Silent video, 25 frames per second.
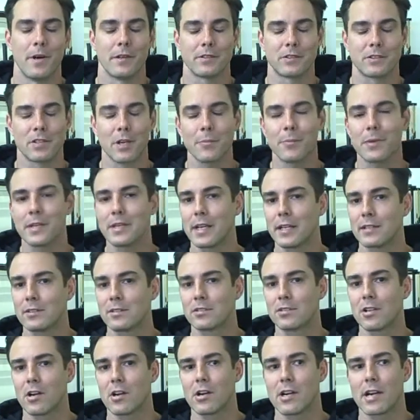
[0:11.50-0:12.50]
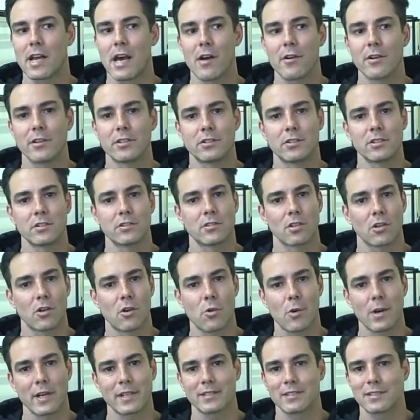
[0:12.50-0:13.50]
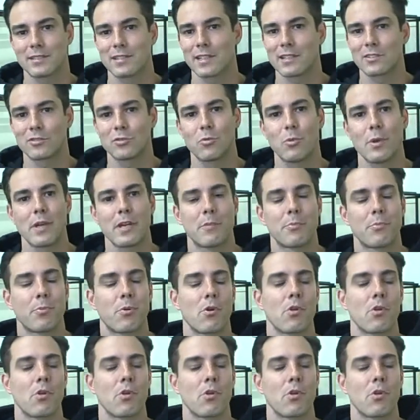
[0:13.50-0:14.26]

Something that started out as just a quick 6-week